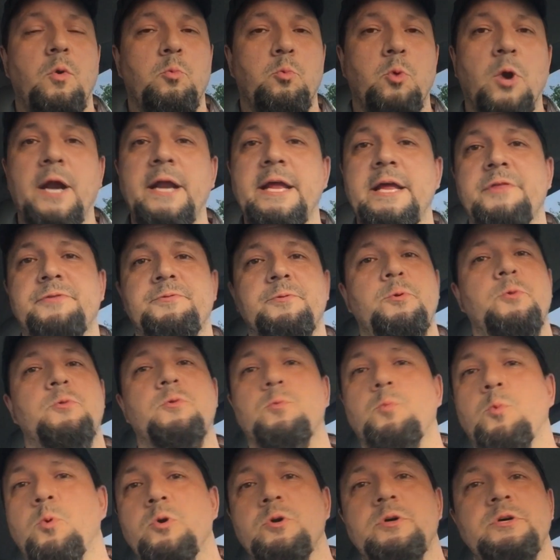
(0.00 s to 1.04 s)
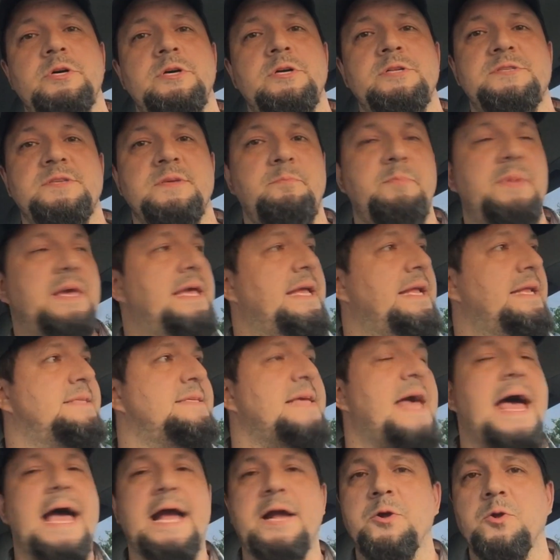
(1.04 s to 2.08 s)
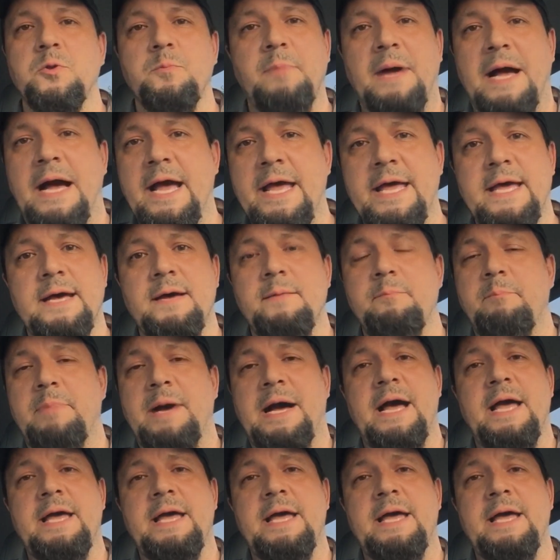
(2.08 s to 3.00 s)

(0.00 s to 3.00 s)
running through the woods and being tackled by a